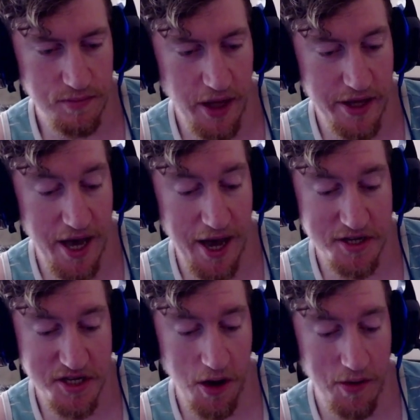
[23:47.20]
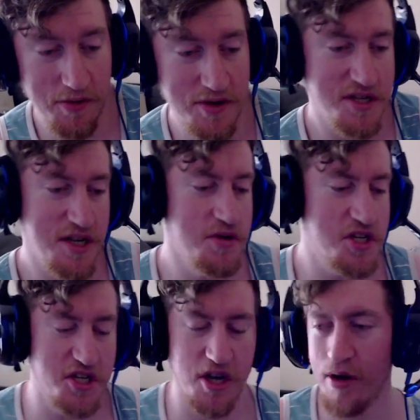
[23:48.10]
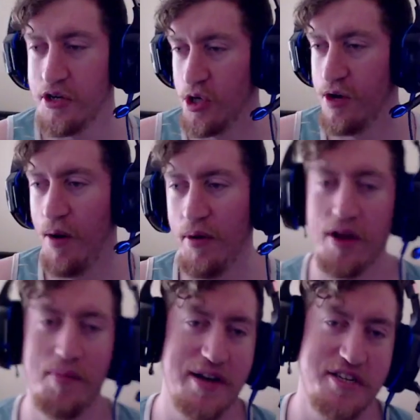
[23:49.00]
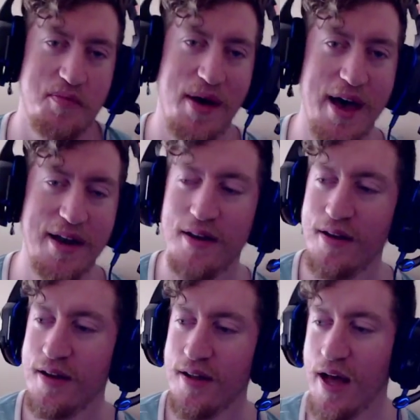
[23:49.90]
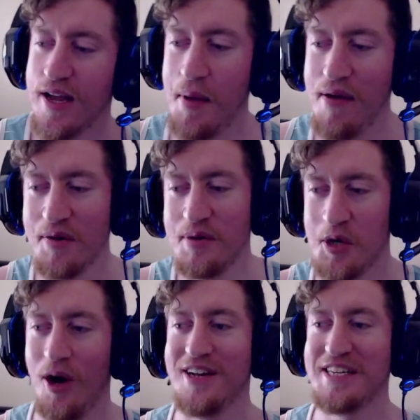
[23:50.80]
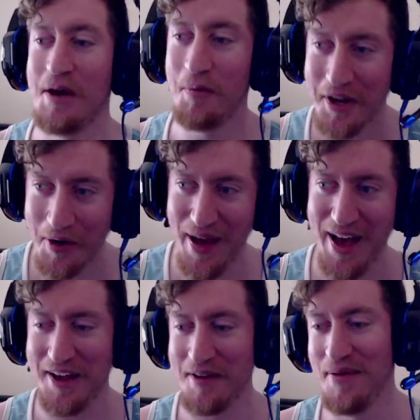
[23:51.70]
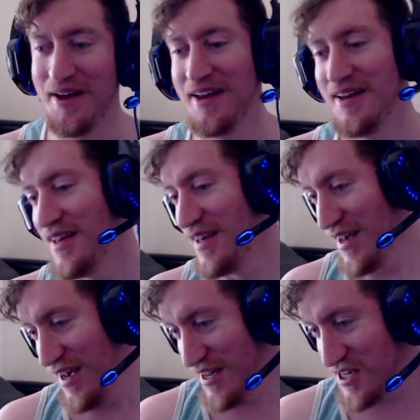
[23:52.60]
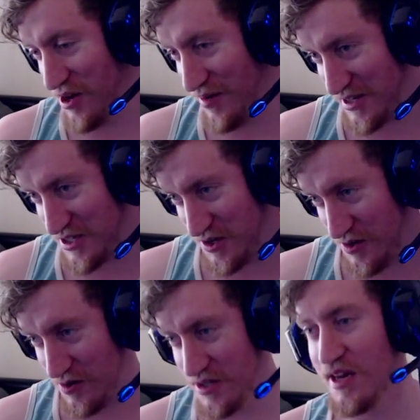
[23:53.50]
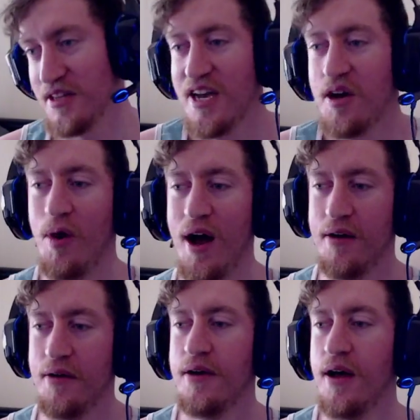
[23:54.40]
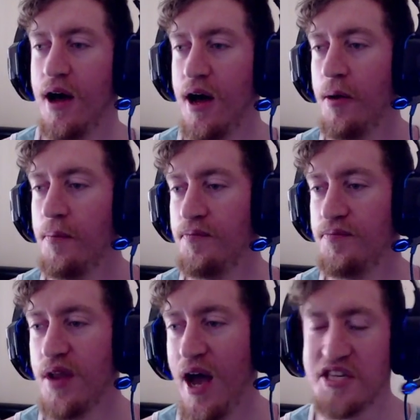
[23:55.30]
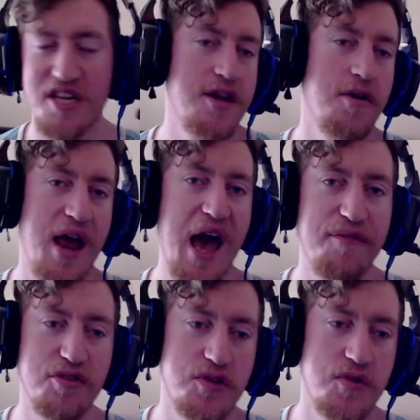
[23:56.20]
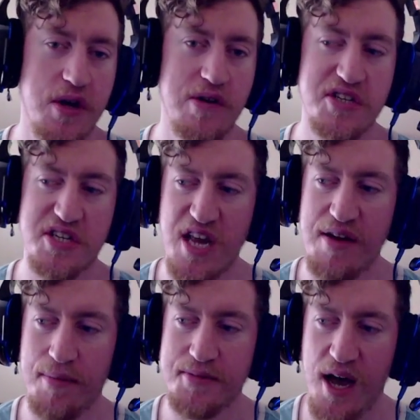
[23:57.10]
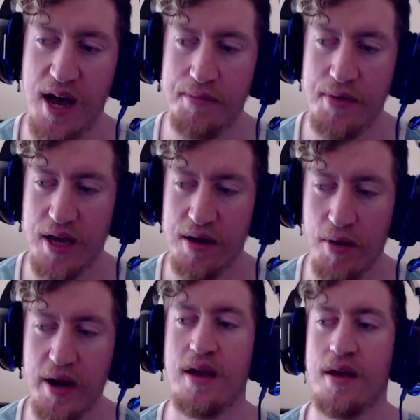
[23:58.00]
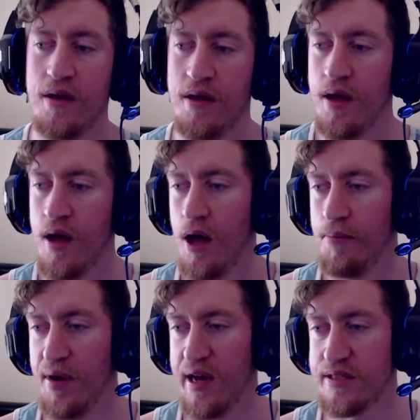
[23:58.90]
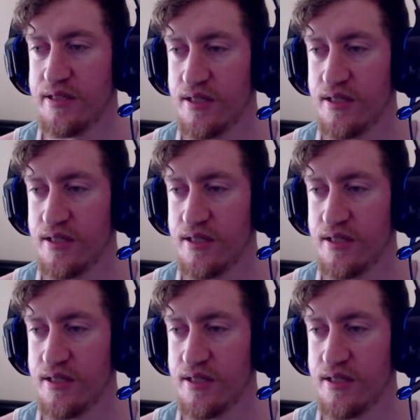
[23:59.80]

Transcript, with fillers: yeah, so it was it was just a great trip. I want to go back so bad. Like I'm having withdrawals. I want to go back, but it's going to it's going to take a while. Um, I'd say a year and a half or two years to save up time and money, but